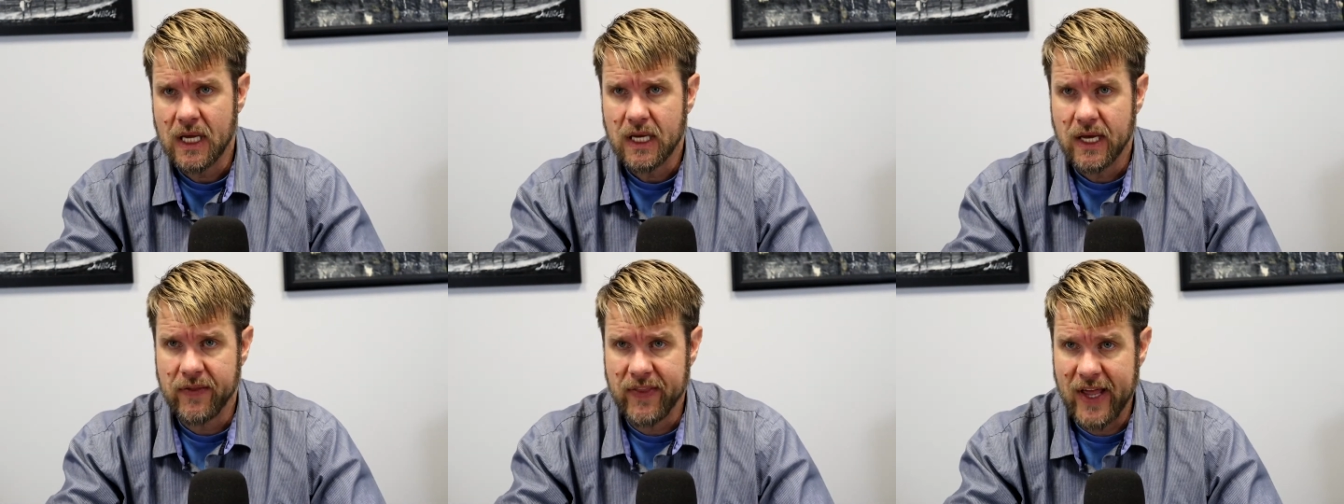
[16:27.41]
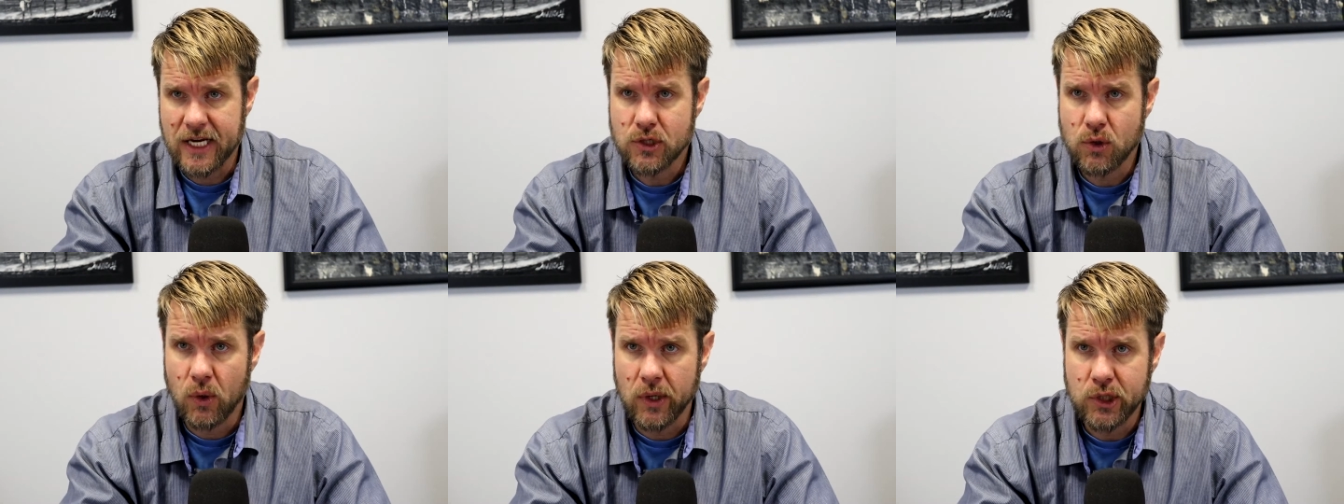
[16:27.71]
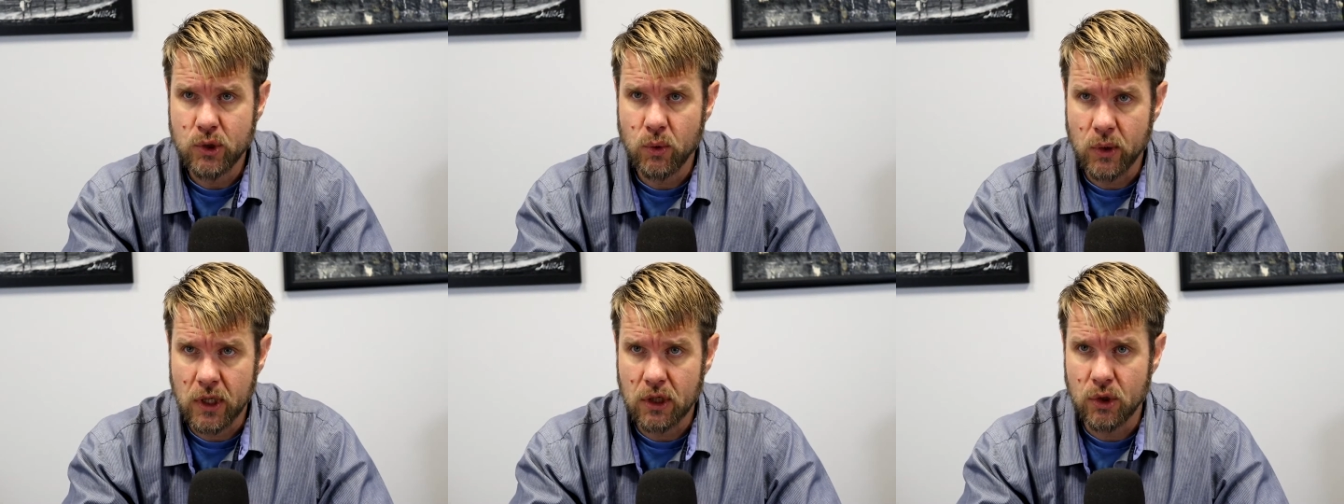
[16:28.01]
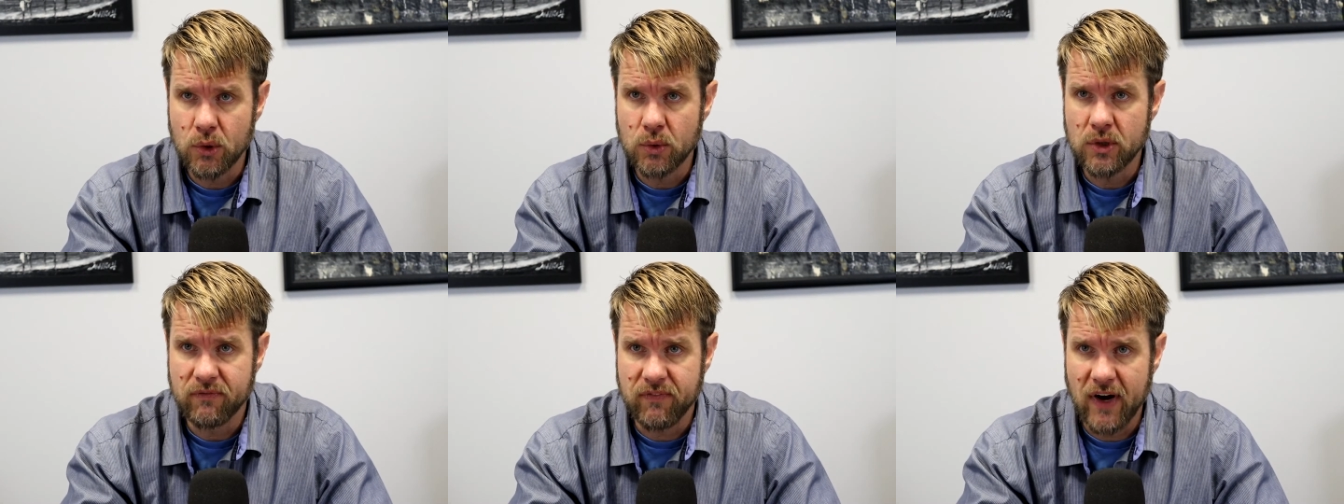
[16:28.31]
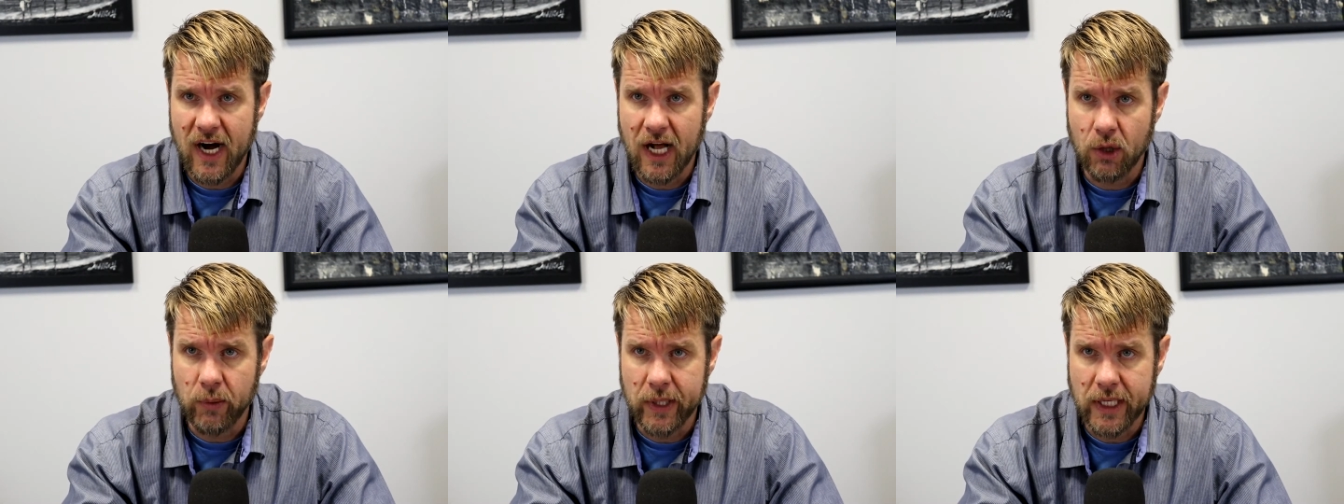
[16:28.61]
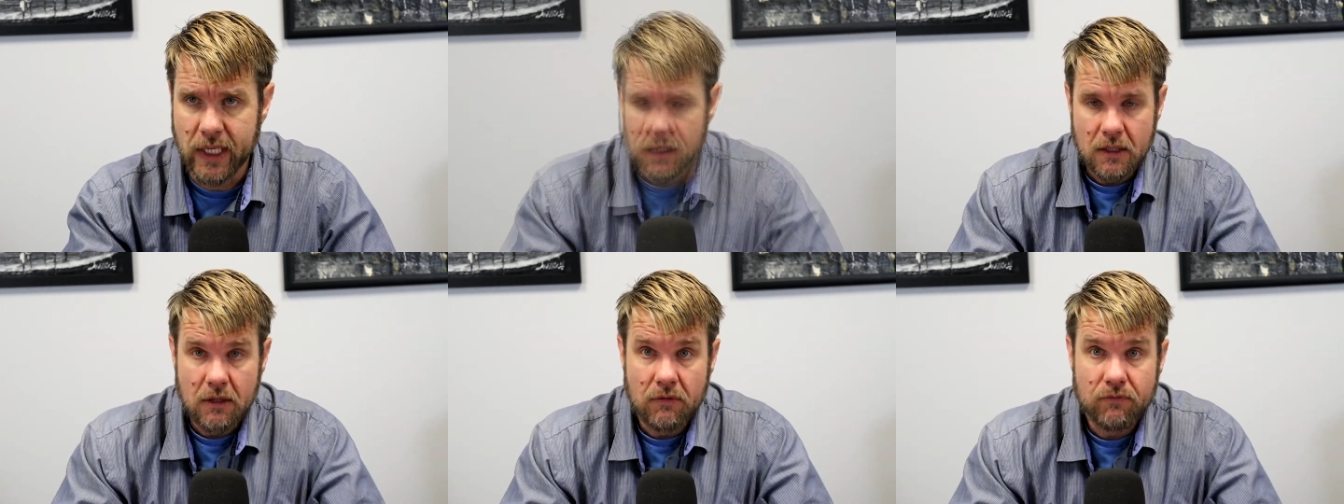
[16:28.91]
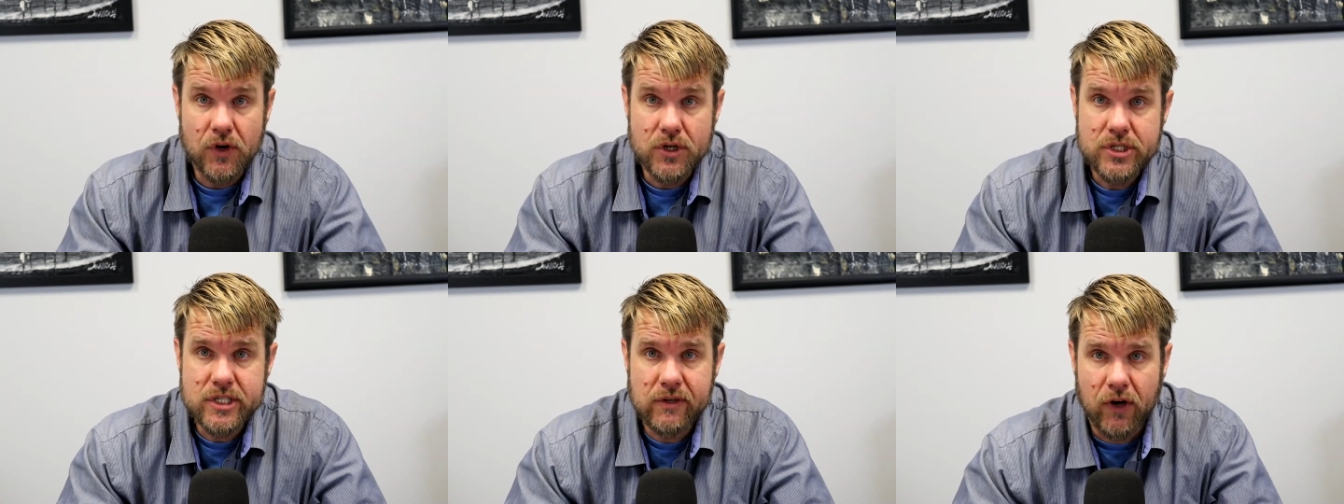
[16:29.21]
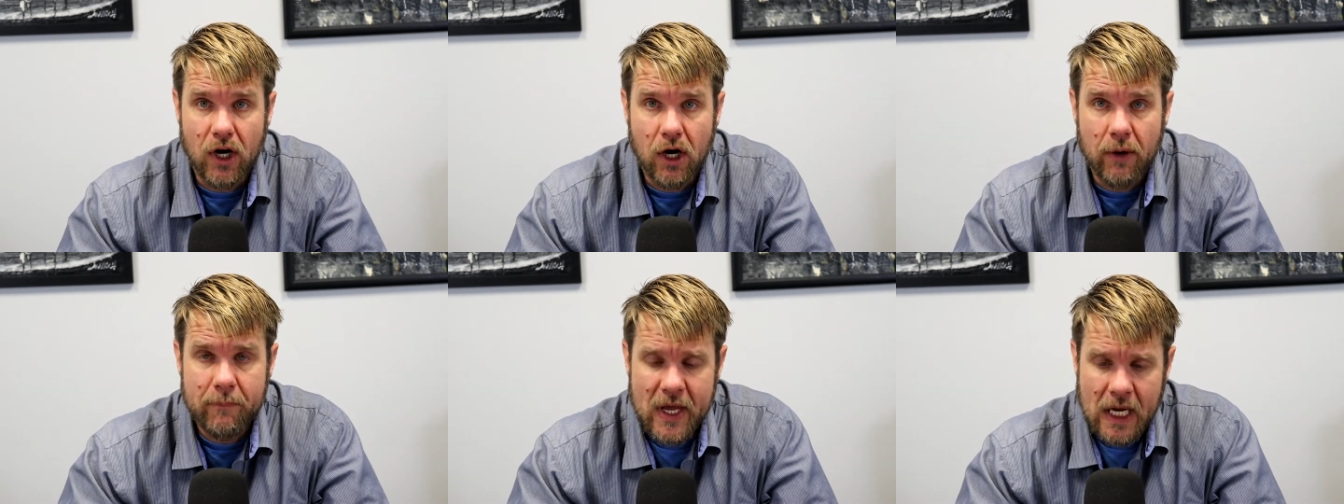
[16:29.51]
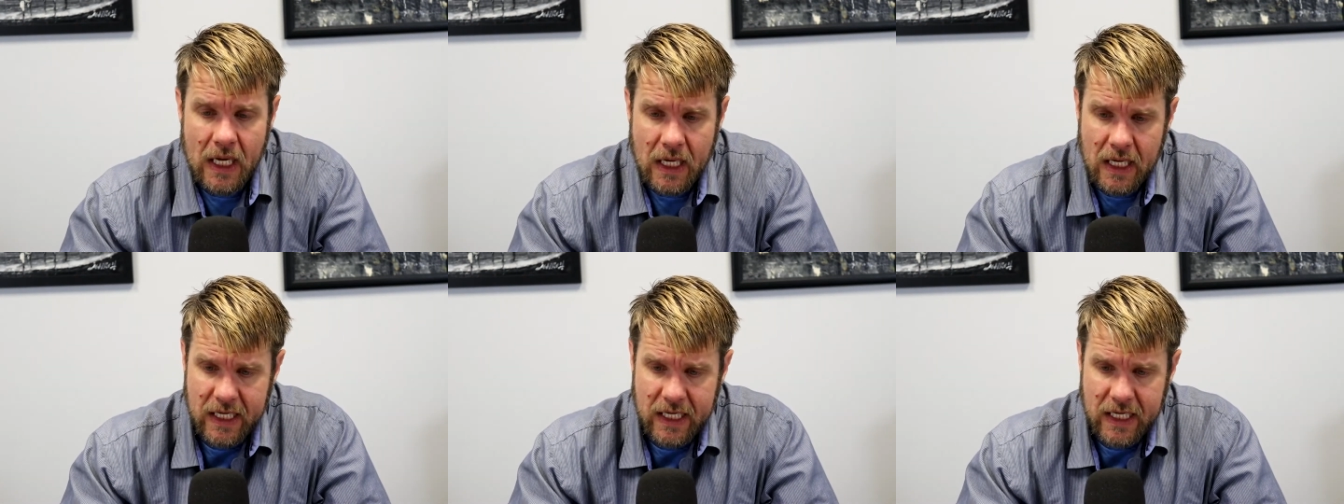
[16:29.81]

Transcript: And that's going to include the following. First of all,